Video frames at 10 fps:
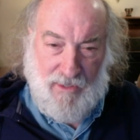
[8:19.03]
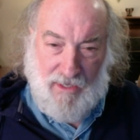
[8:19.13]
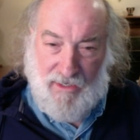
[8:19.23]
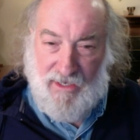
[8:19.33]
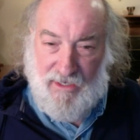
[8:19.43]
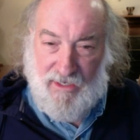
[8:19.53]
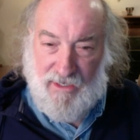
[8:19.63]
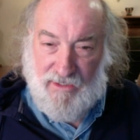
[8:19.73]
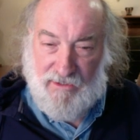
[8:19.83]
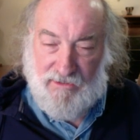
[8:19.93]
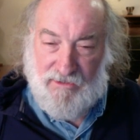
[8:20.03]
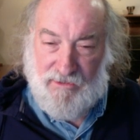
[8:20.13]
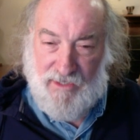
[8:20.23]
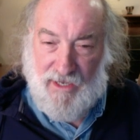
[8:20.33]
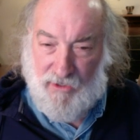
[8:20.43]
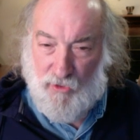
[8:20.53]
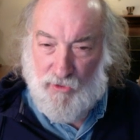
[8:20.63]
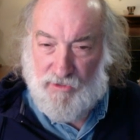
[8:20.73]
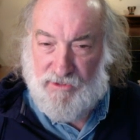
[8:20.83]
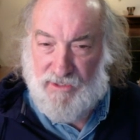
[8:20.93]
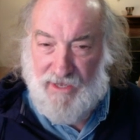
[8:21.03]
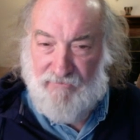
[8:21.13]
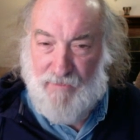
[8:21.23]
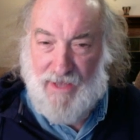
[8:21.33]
And he is a good slave